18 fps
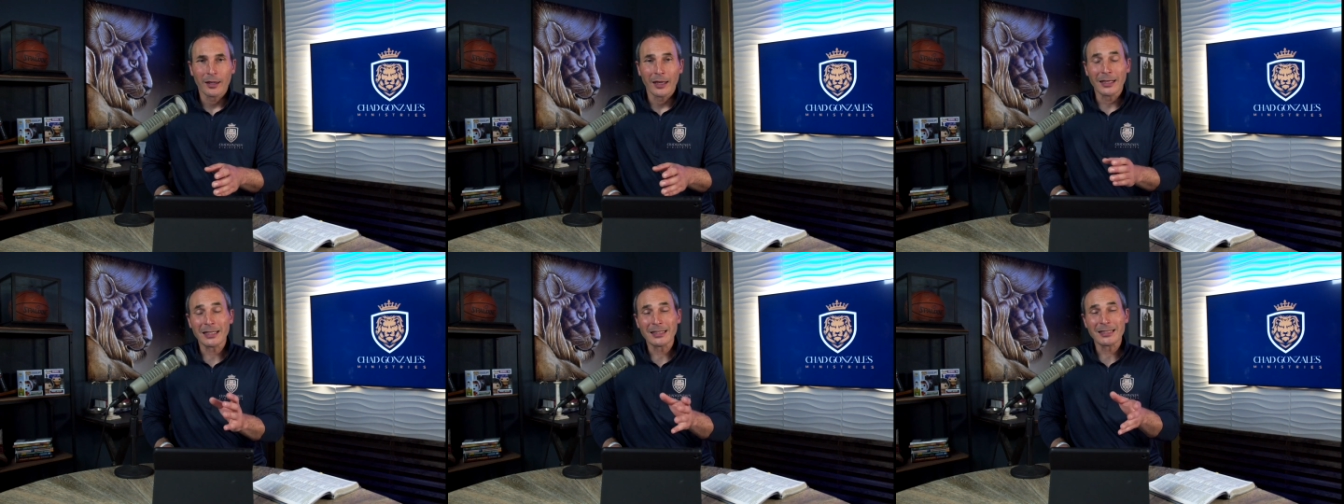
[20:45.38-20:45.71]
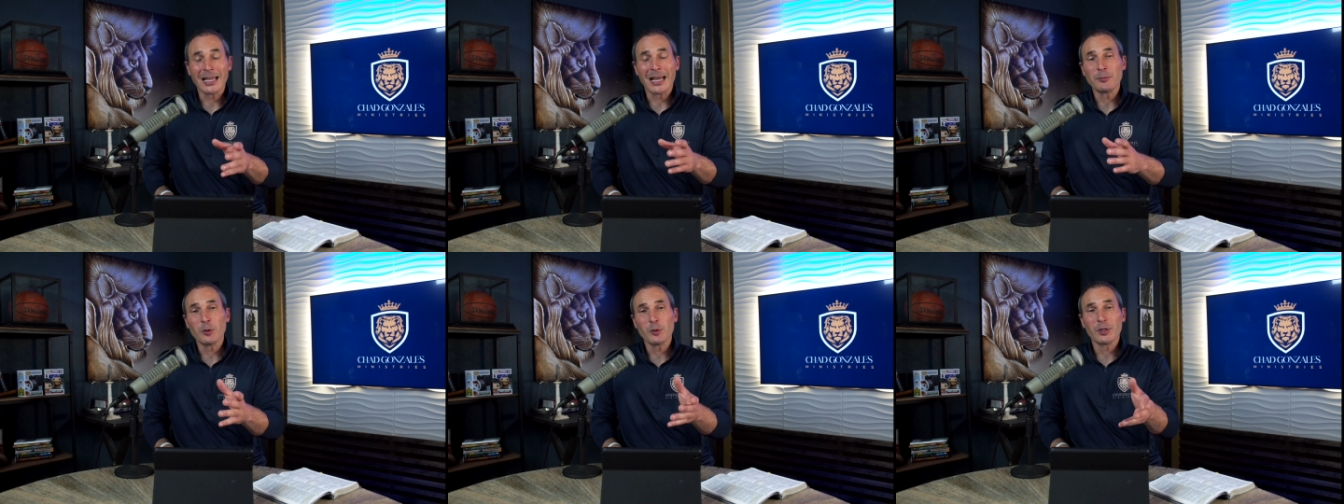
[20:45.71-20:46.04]

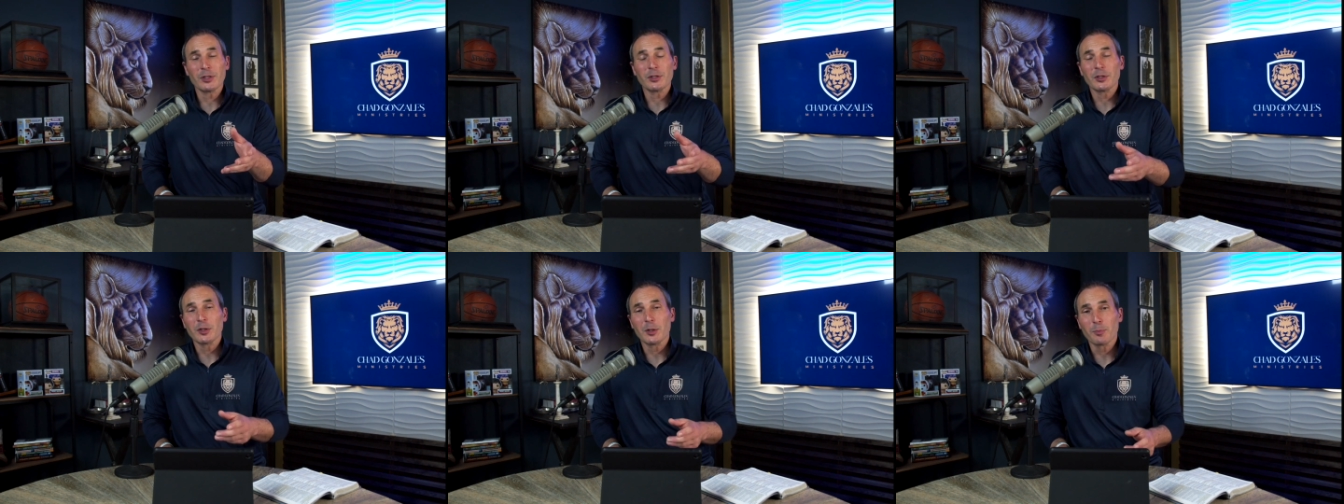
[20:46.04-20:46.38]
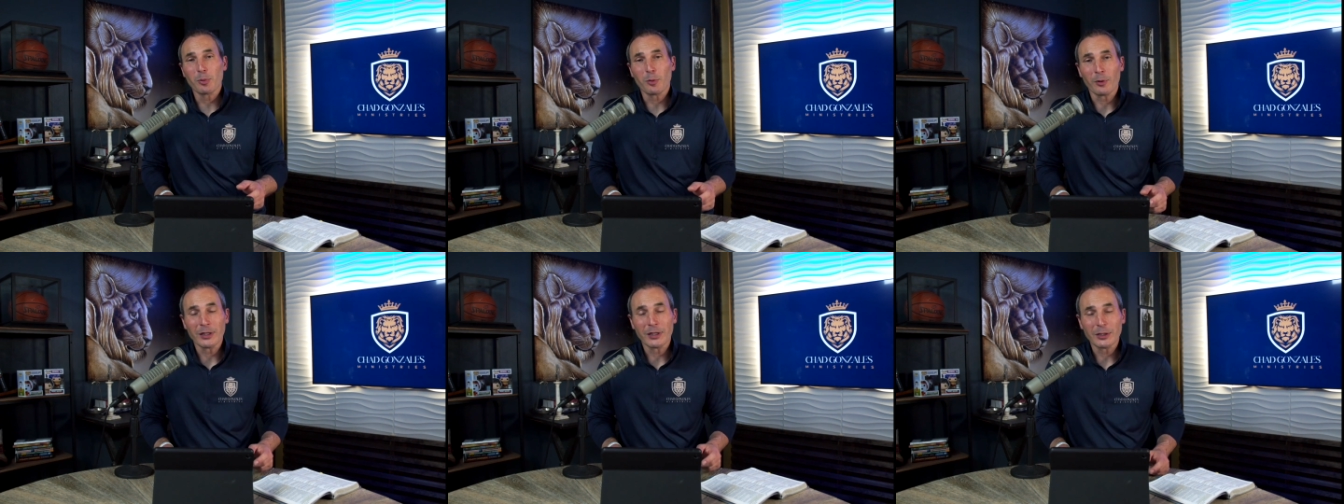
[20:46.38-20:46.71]
anytime you get to the
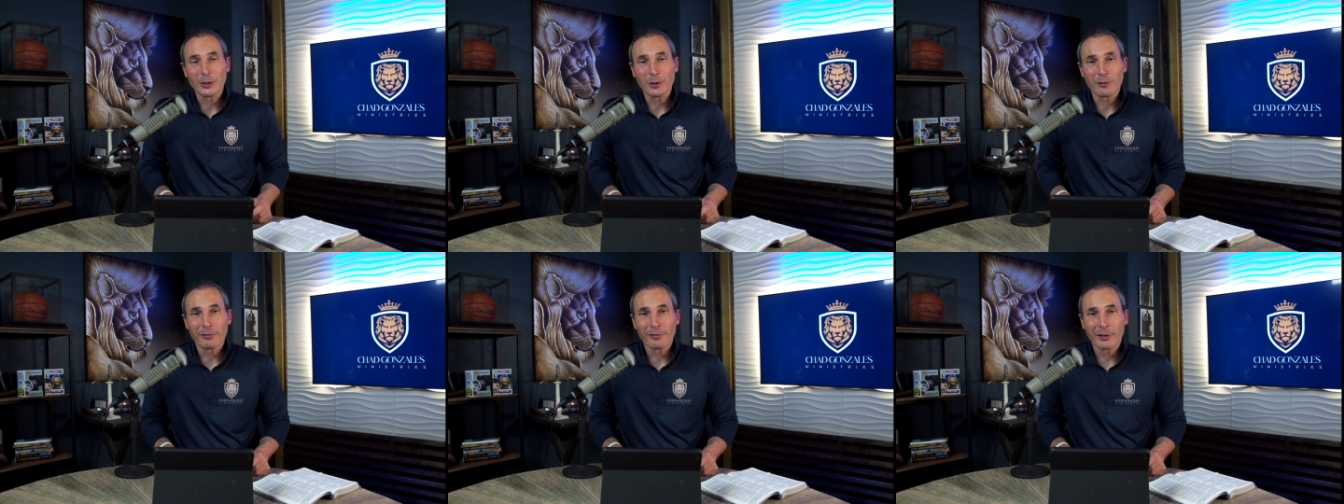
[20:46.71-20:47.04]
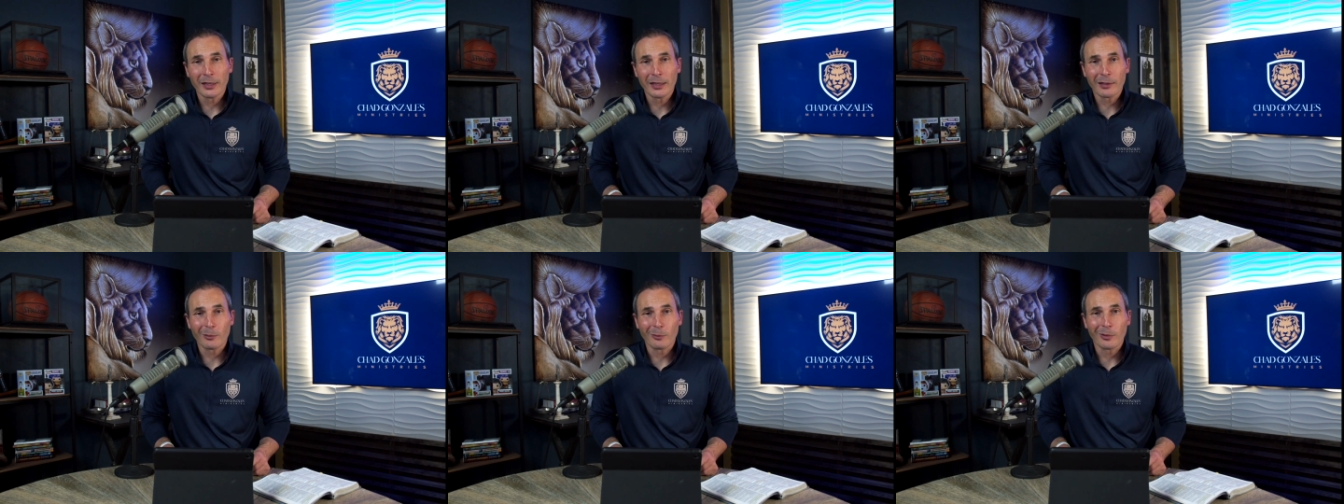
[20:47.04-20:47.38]
point you
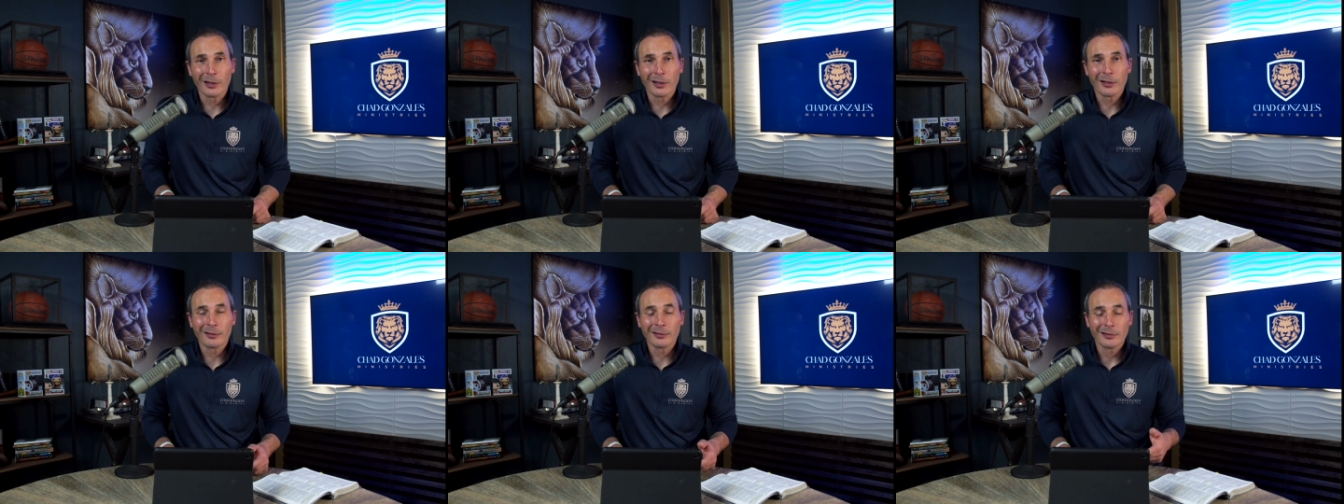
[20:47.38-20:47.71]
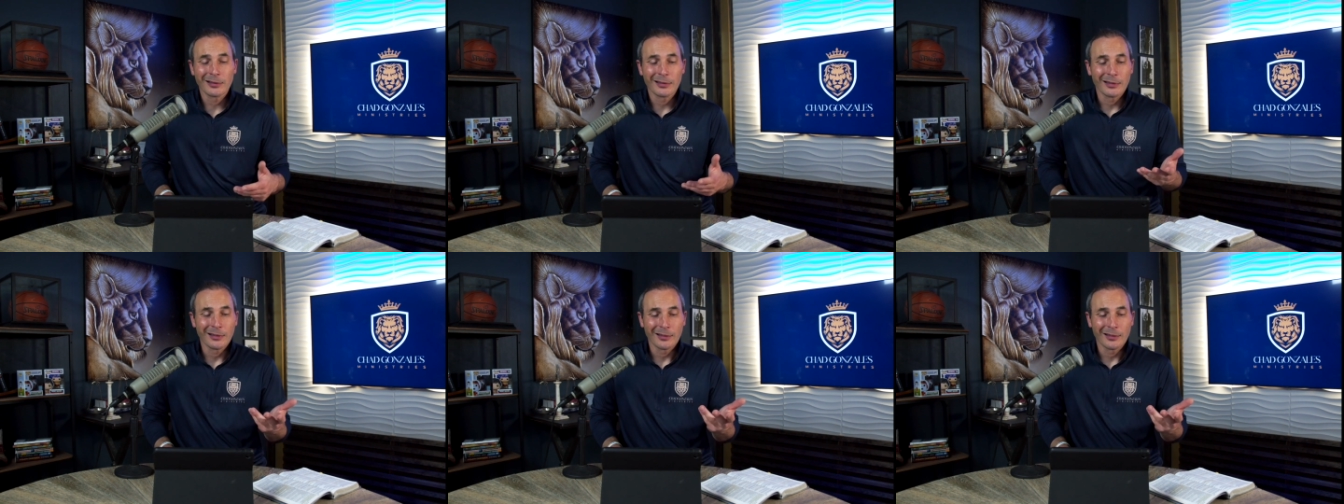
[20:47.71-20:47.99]
think, well,